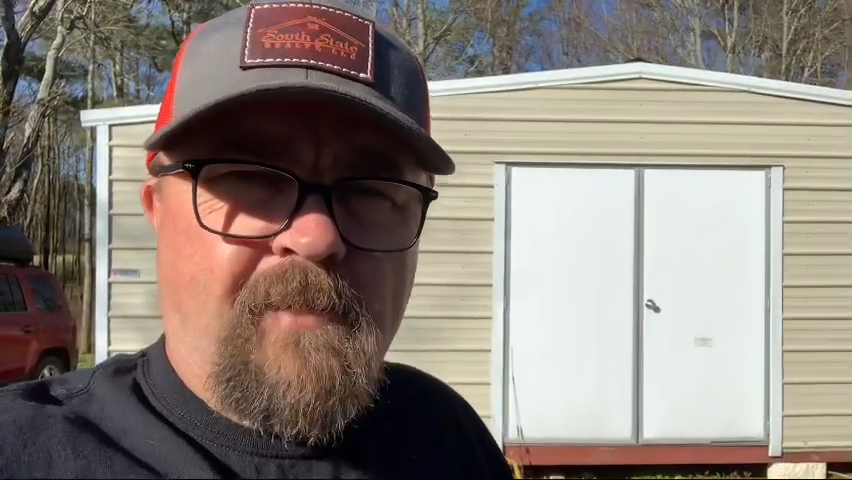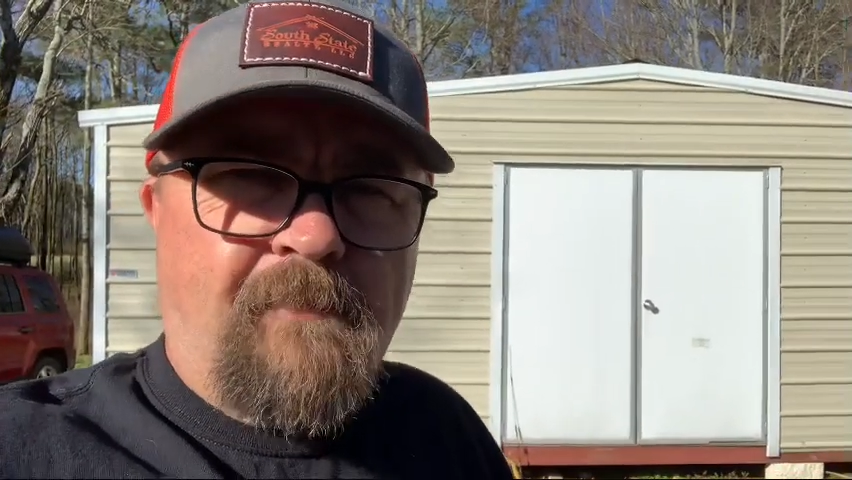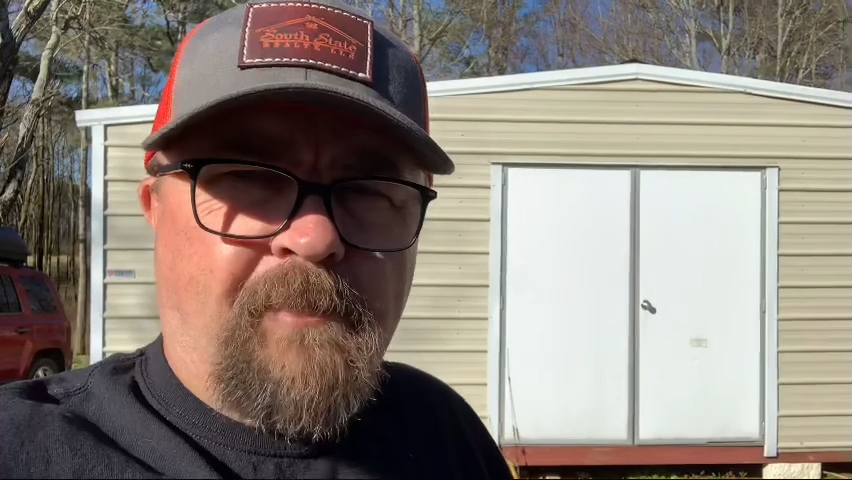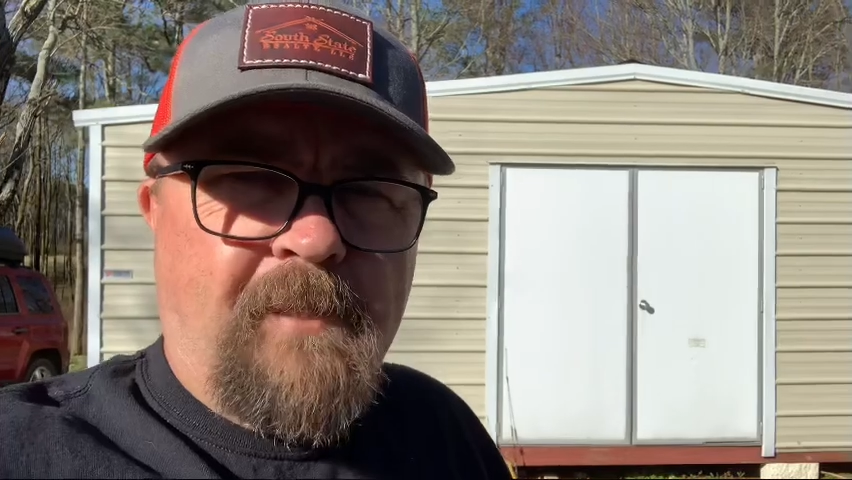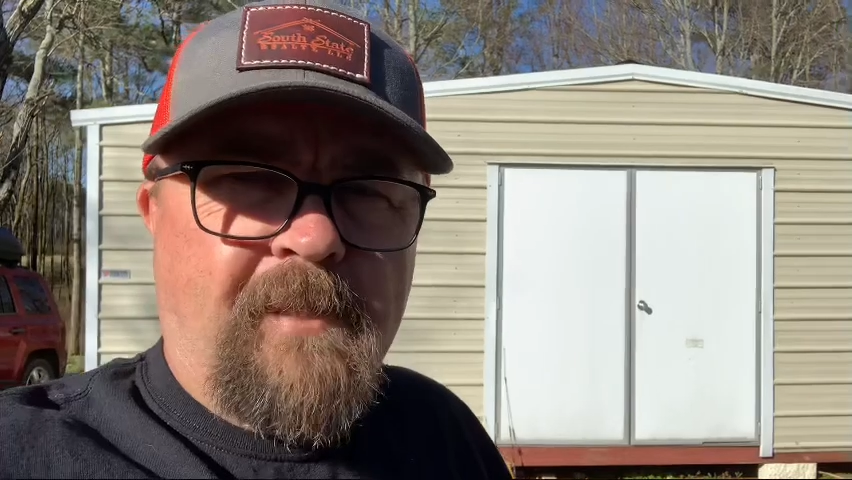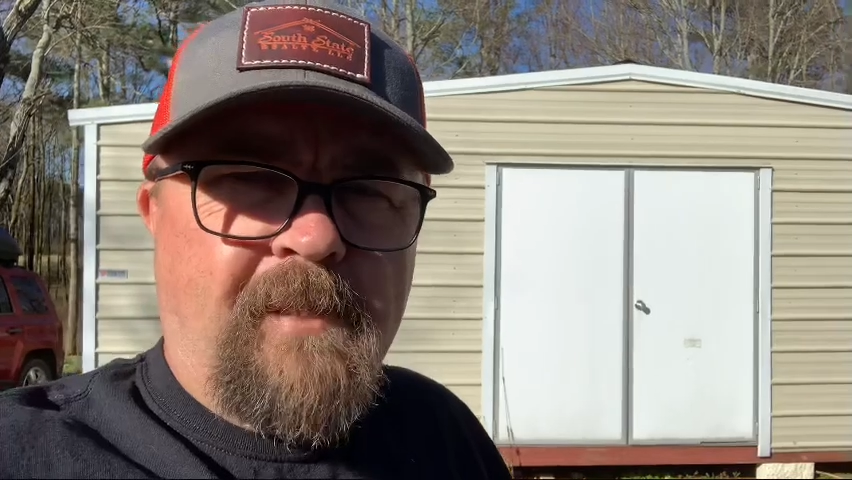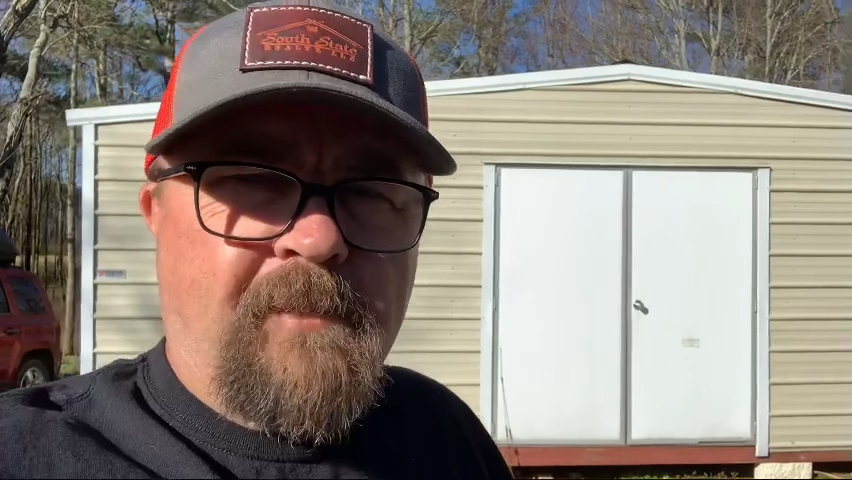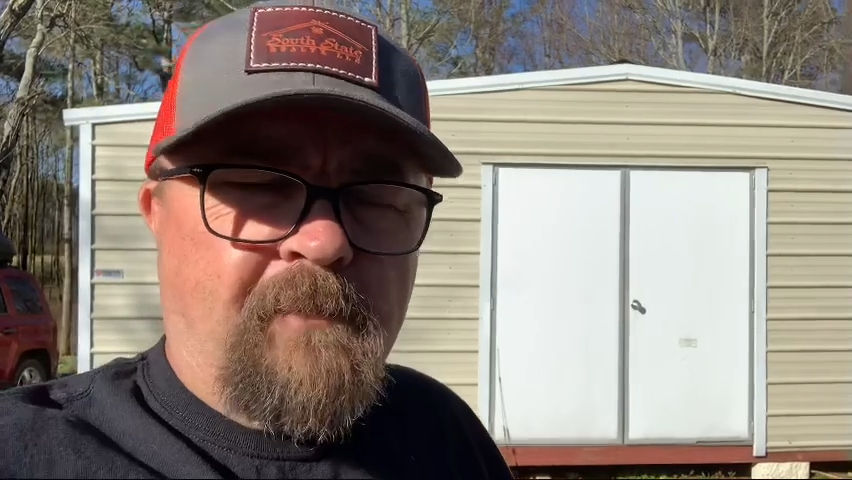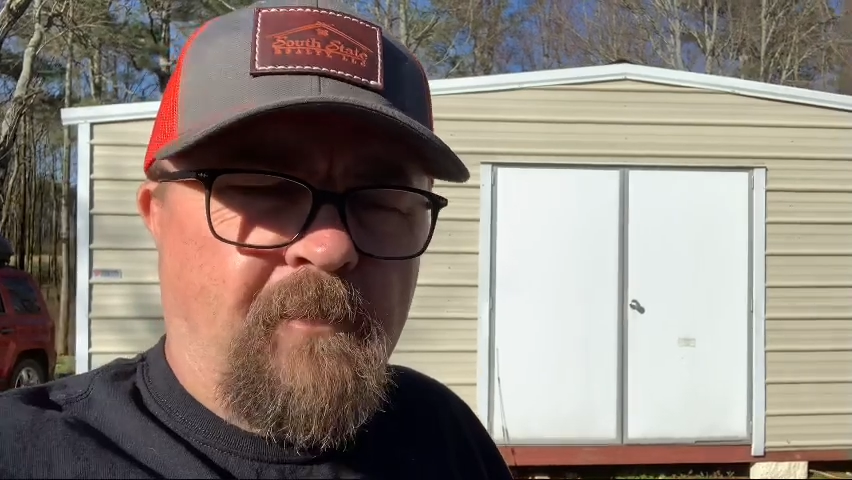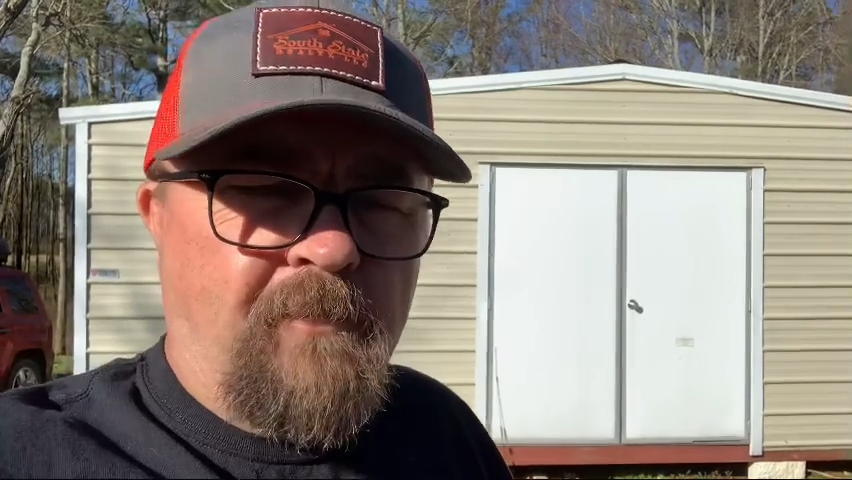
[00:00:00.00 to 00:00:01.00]
a pretty
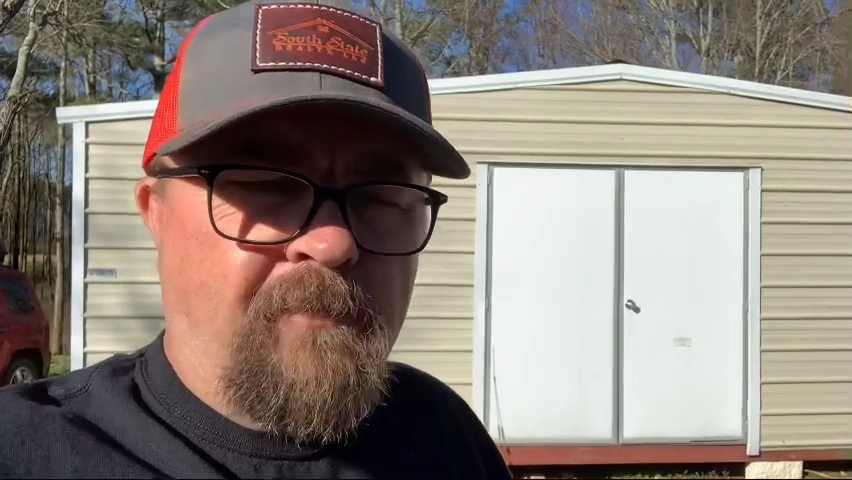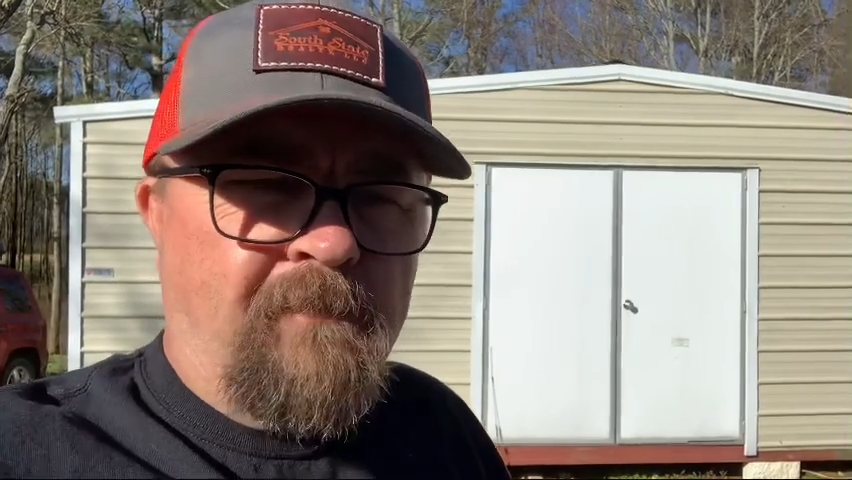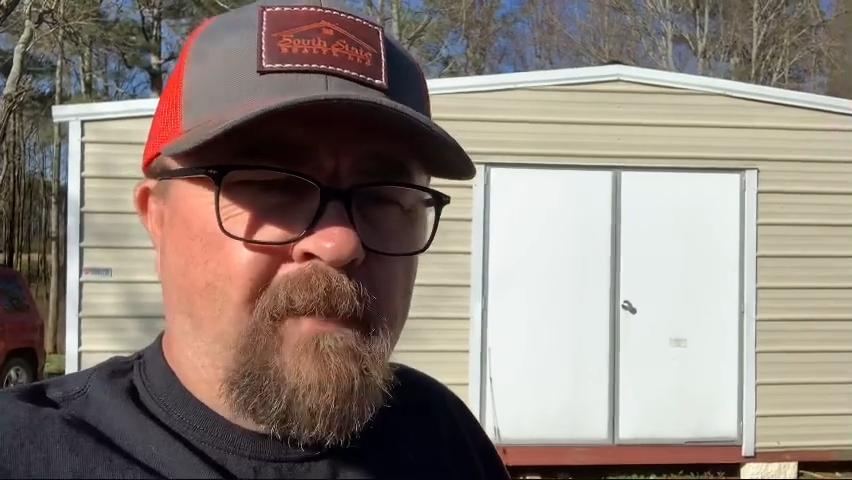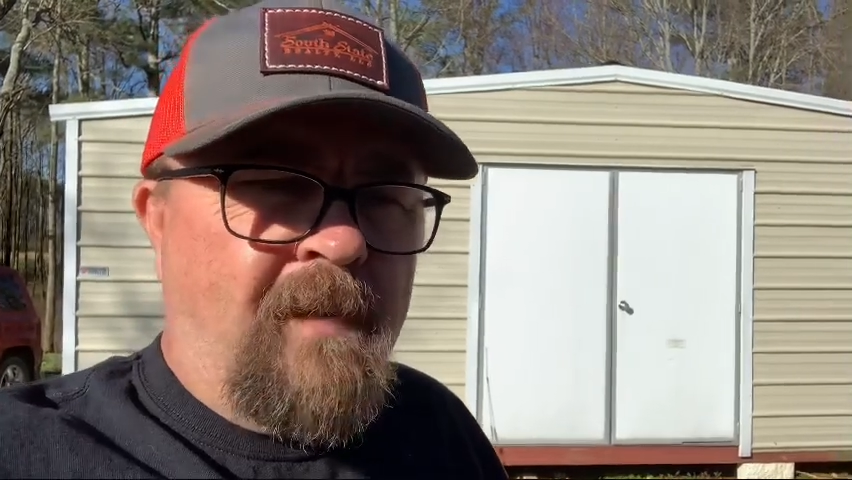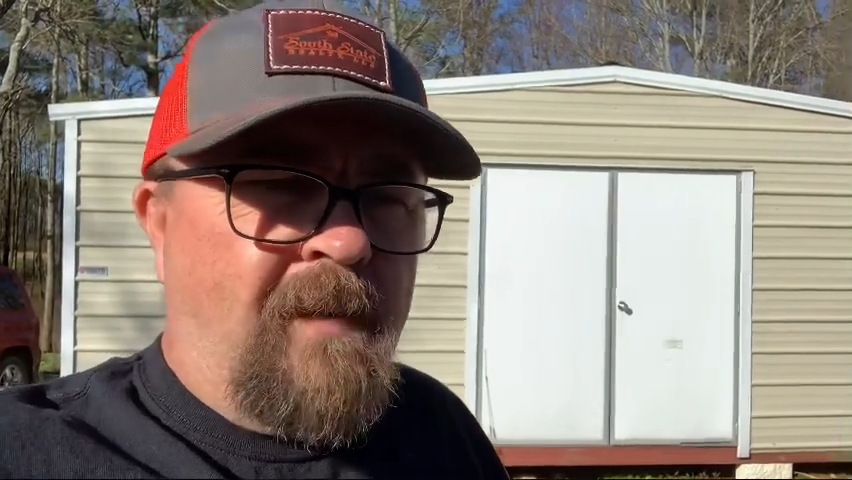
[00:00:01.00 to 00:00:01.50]
good groove